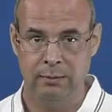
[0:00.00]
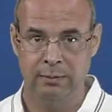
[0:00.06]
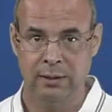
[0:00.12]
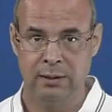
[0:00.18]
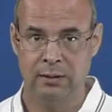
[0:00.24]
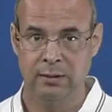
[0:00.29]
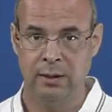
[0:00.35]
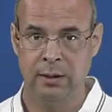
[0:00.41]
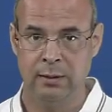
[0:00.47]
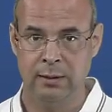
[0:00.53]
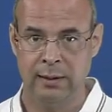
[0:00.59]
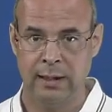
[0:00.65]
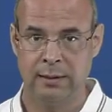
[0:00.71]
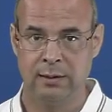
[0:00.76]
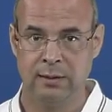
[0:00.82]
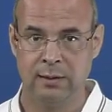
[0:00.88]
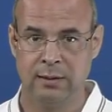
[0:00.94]
but in early
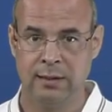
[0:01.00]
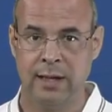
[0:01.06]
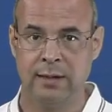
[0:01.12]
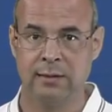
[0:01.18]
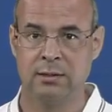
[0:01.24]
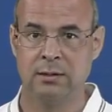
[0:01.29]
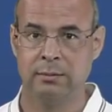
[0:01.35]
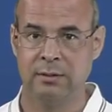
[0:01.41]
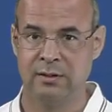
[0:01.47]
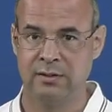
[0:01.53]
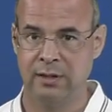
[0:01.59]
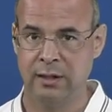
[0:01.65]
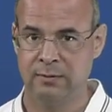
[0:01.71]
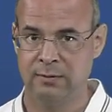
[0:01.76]
Latin it has to be said